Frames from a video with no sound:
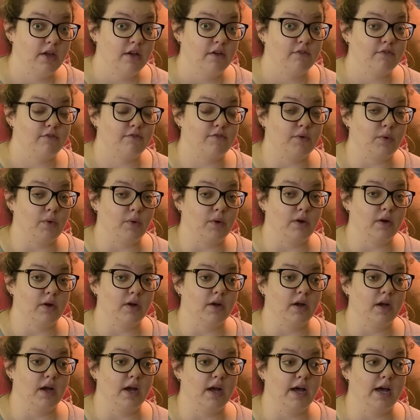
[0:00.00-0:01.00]

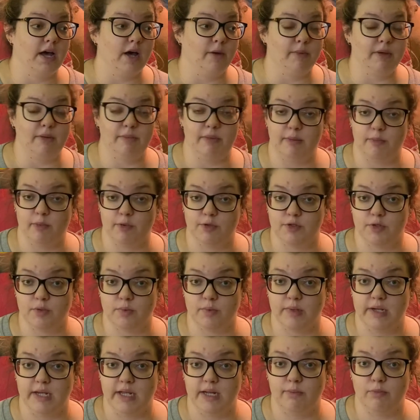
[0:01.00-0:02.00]
for helping people to
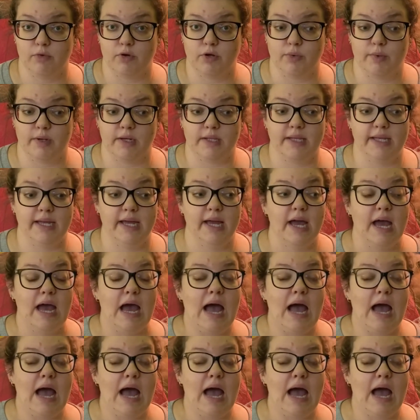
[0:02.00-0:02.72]
read more quickly.